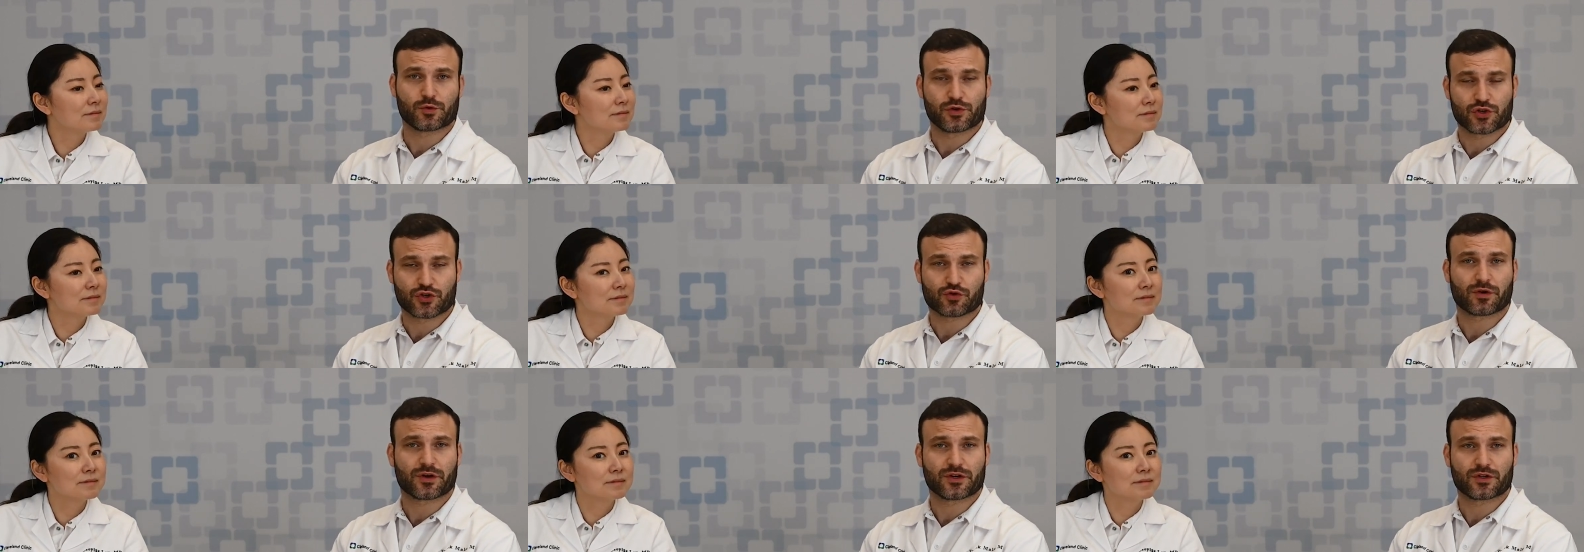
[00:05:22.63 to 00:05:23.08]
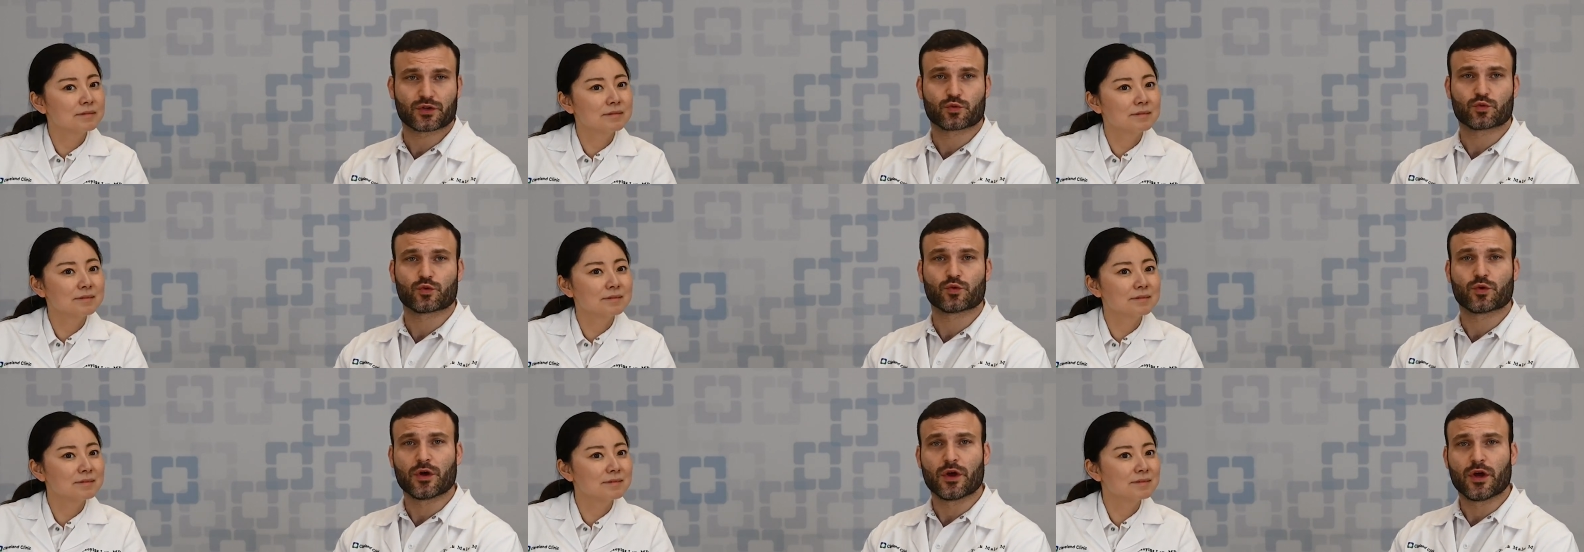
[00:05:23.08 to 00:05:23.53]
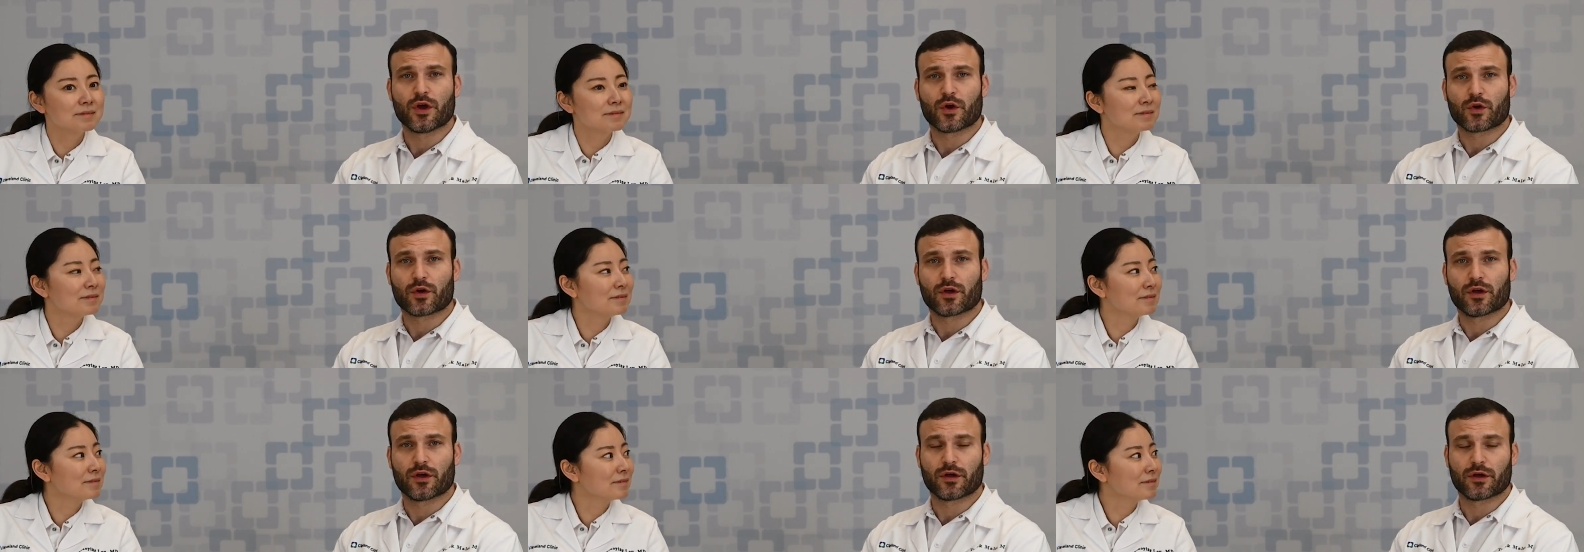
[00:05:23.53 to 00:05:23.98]
Speaker 1: So we try to
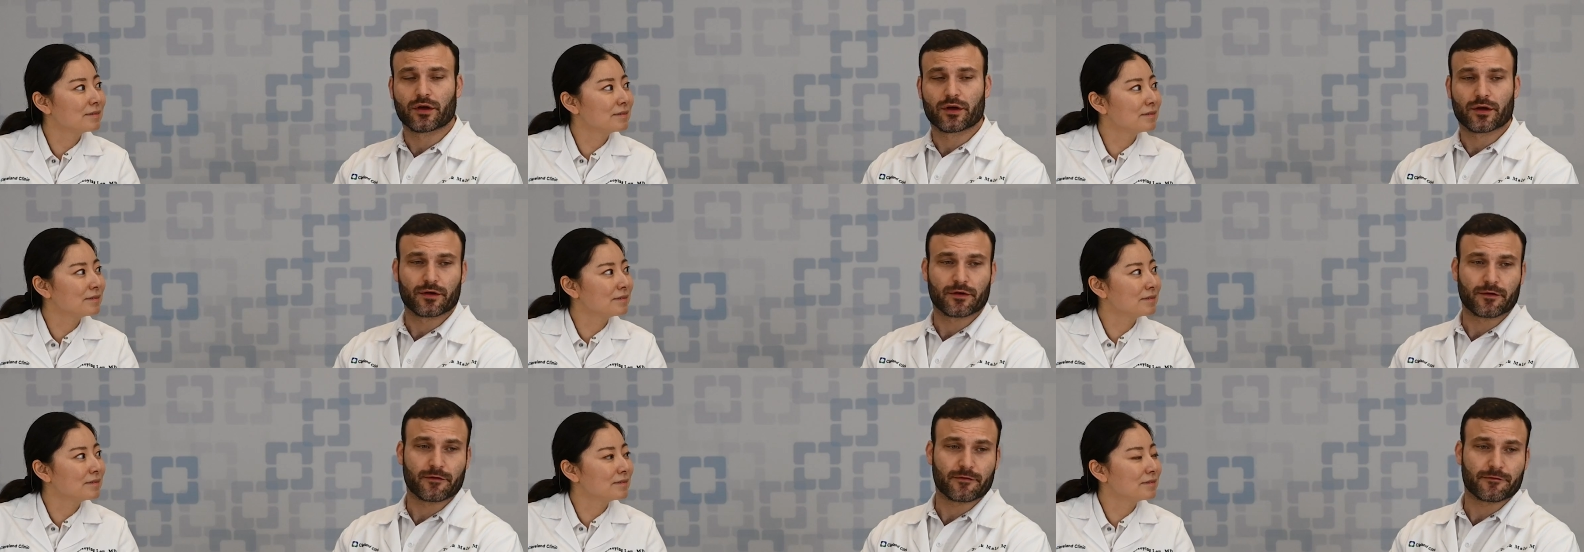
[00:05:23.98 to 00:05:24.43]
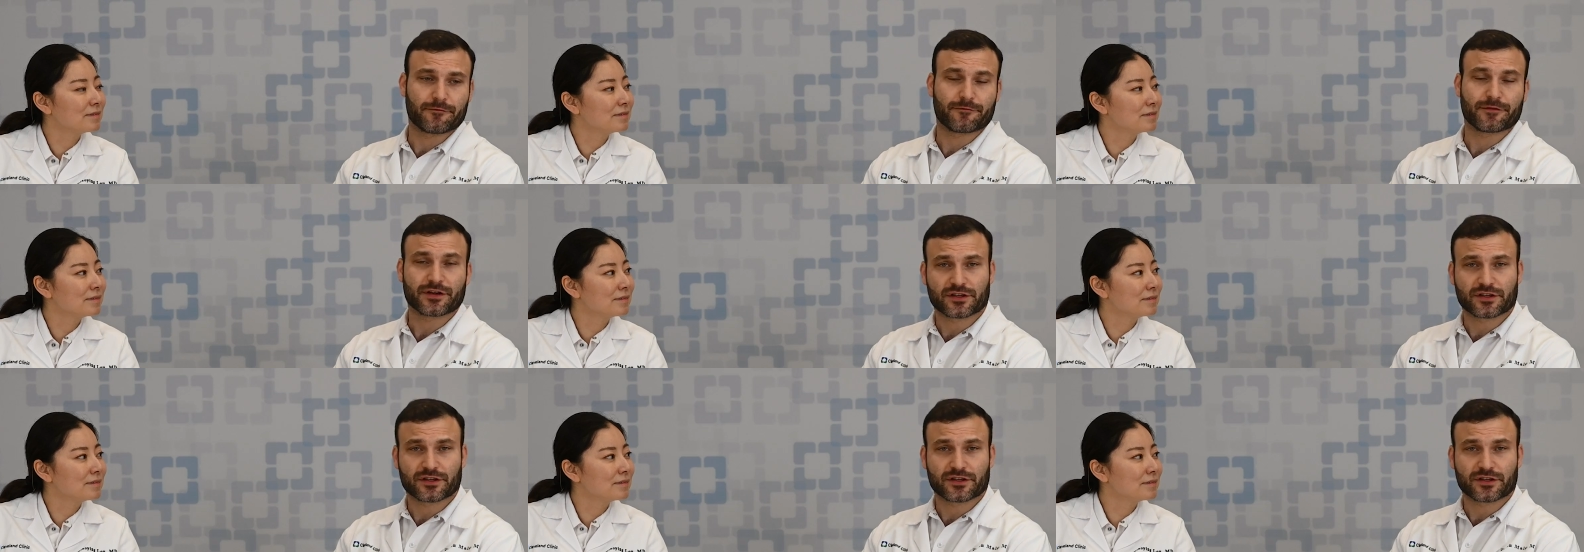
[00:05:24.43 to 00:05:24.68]
uh,